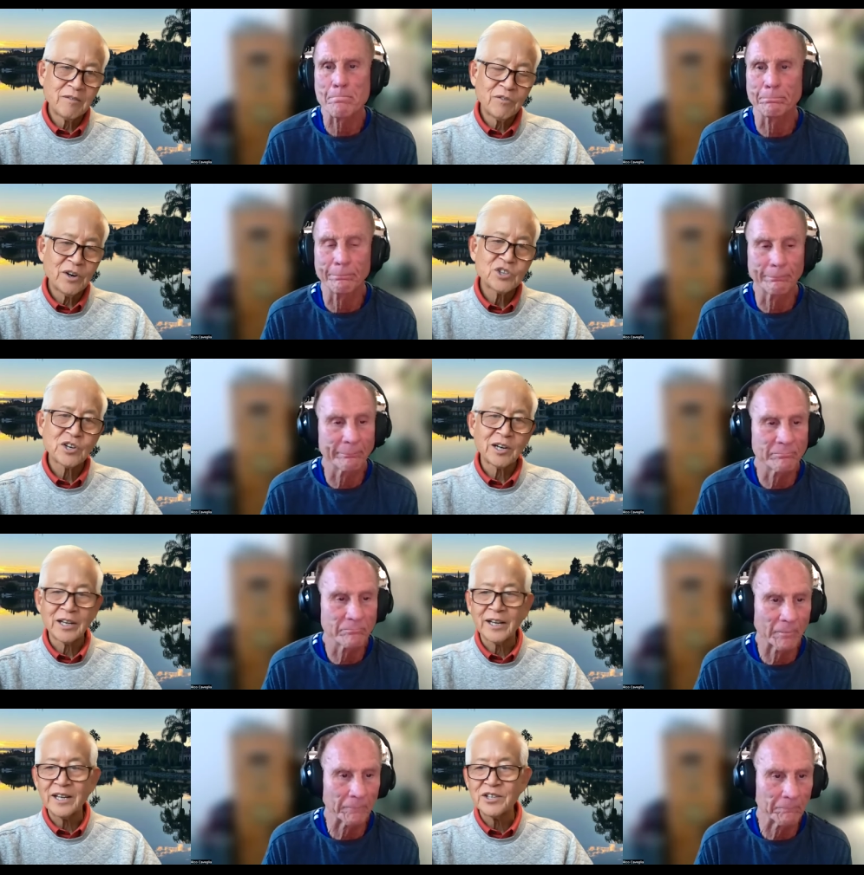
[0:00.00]
Speaker 1: Very
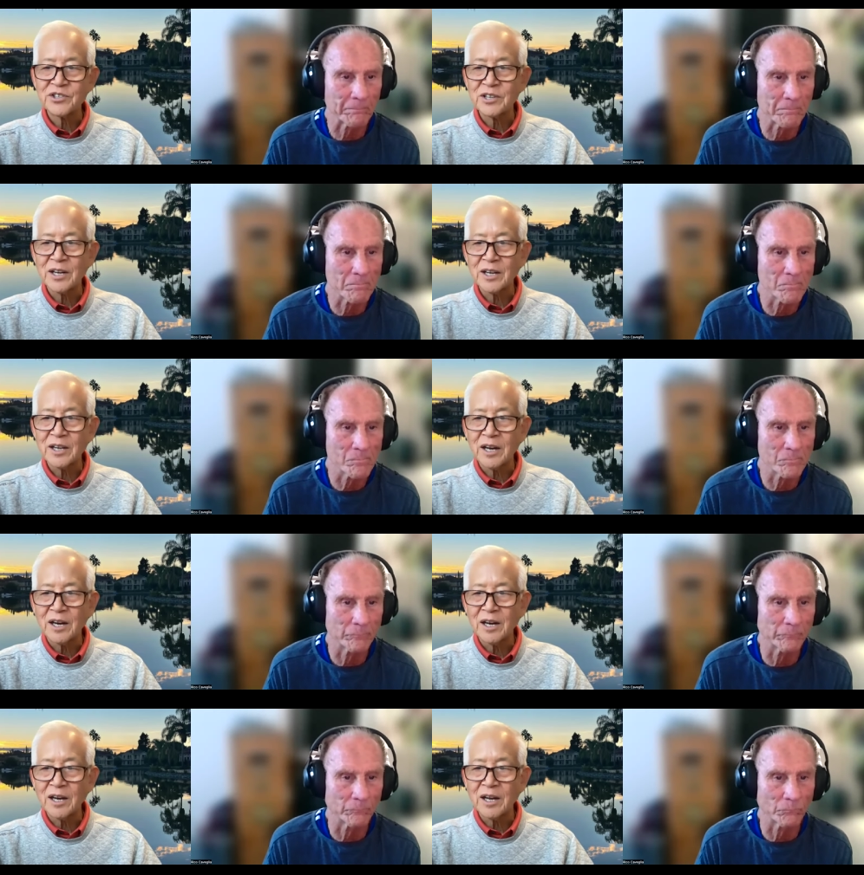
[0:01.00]
startling is
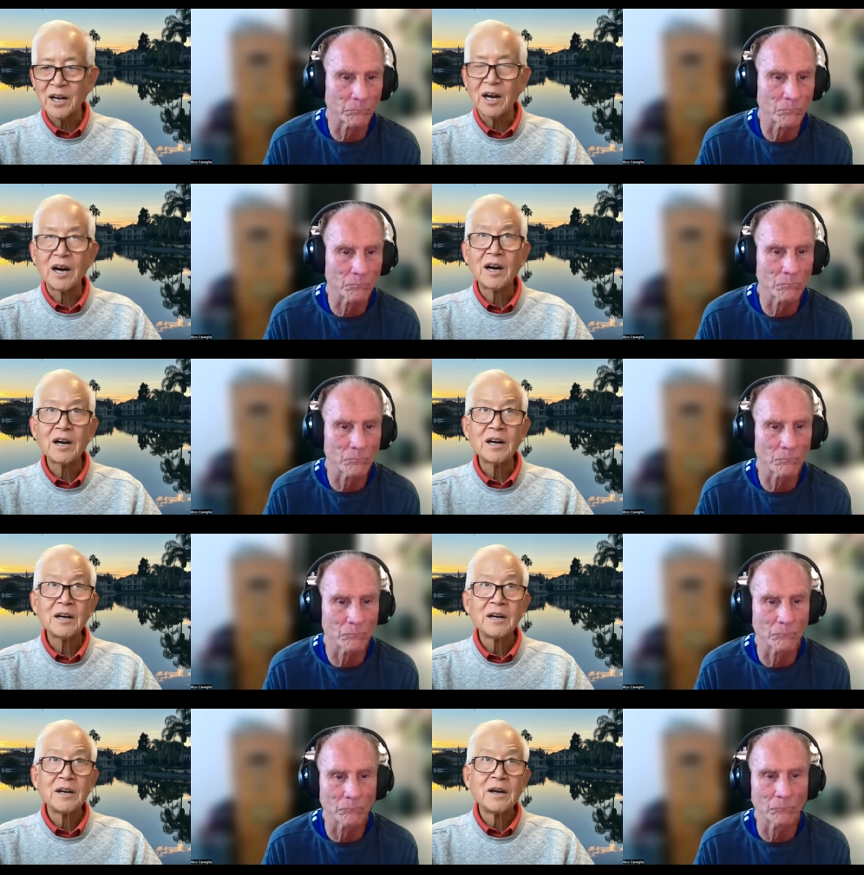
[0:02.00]

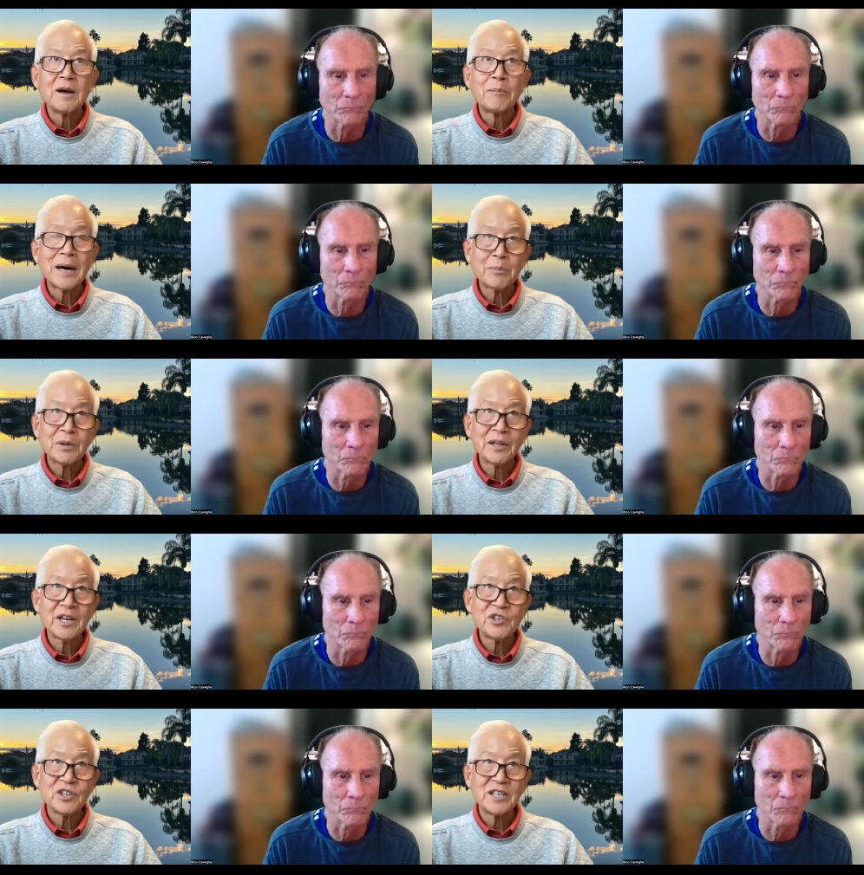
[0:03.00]
our
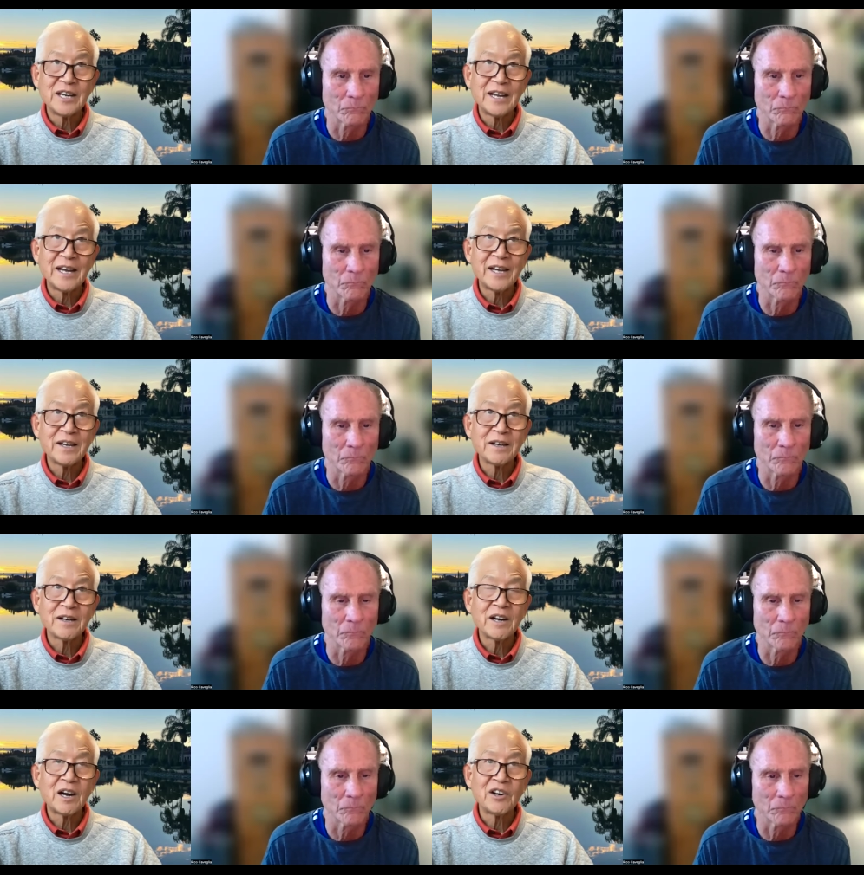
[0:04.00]
population today,
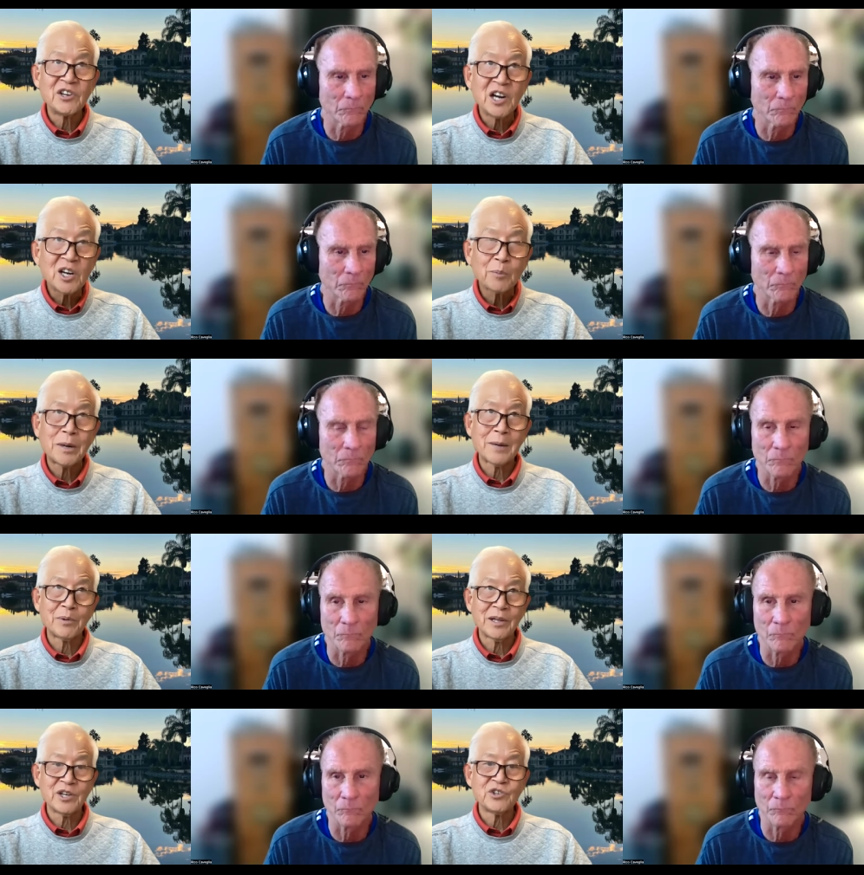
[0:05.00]
our younger
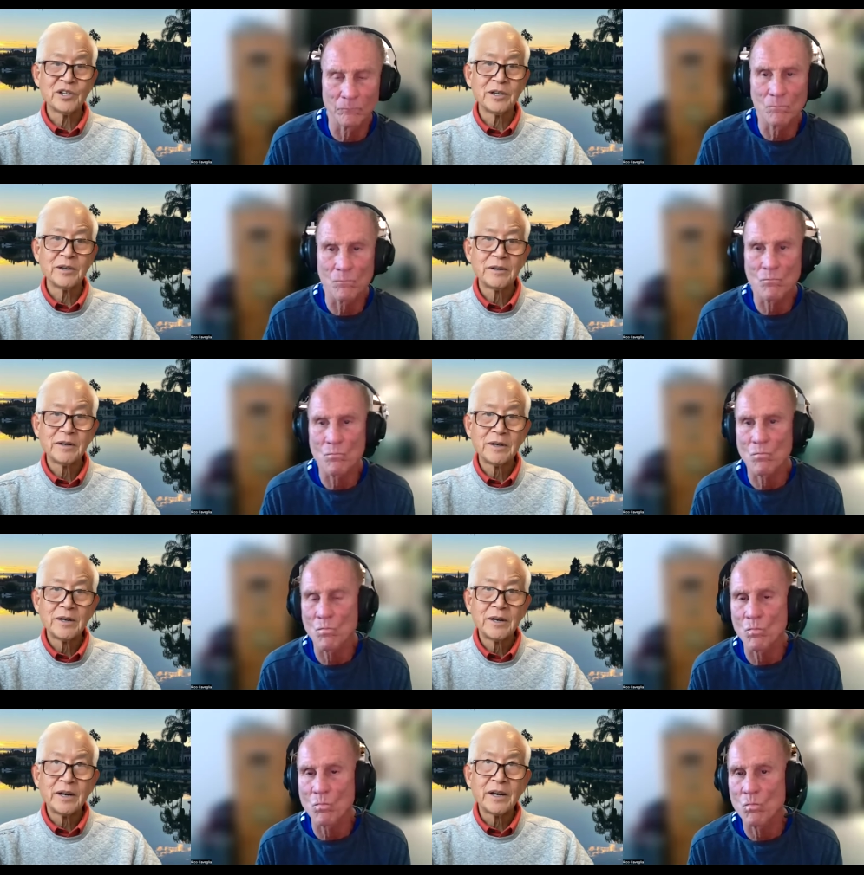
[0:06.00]
population
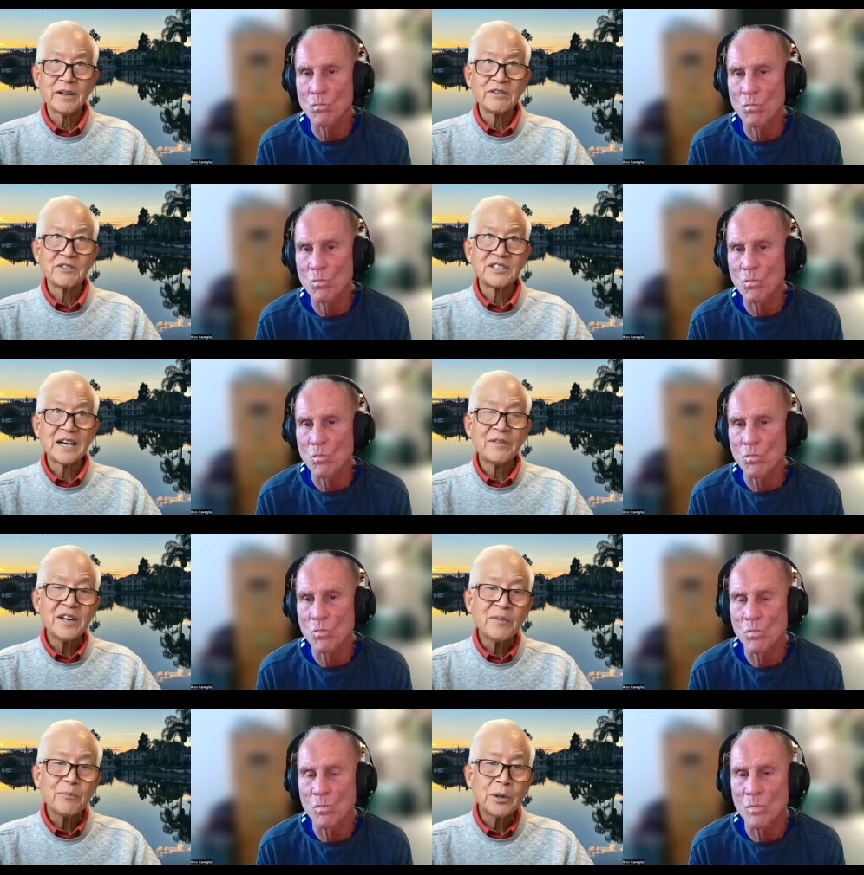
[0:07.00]

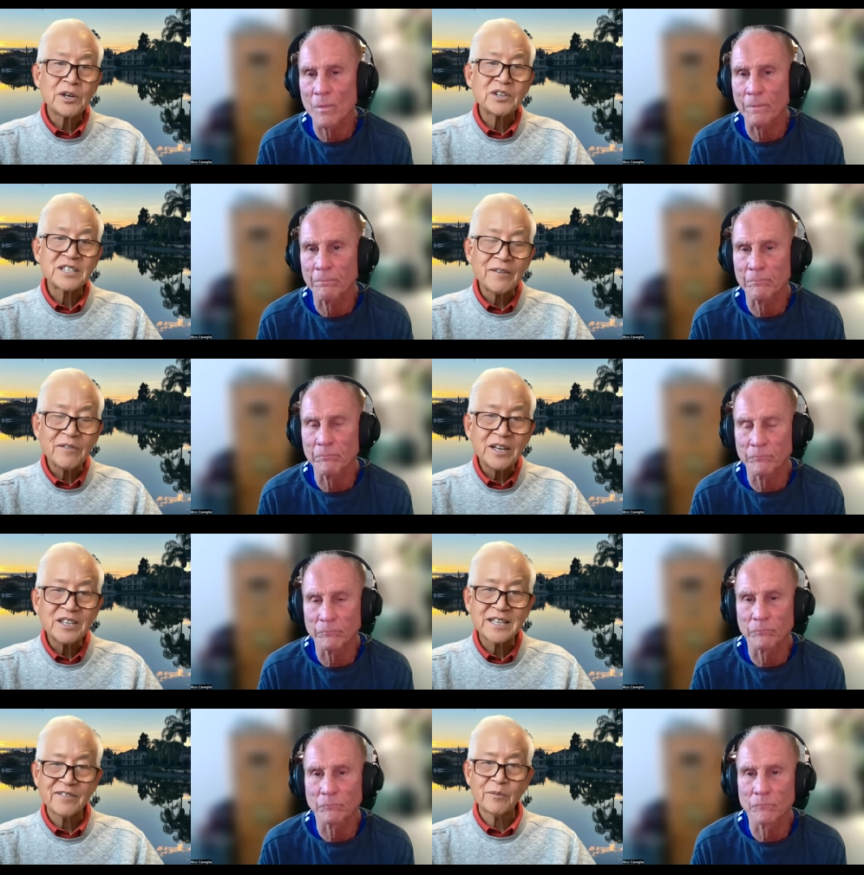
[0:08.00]
70 per,
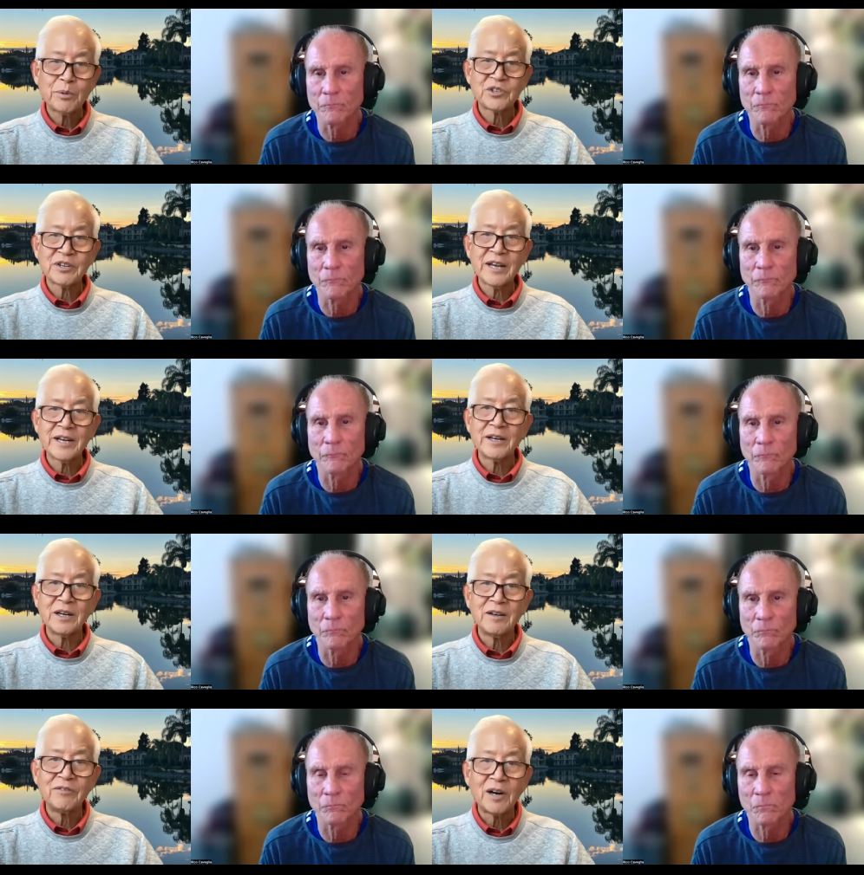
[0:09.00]
77% of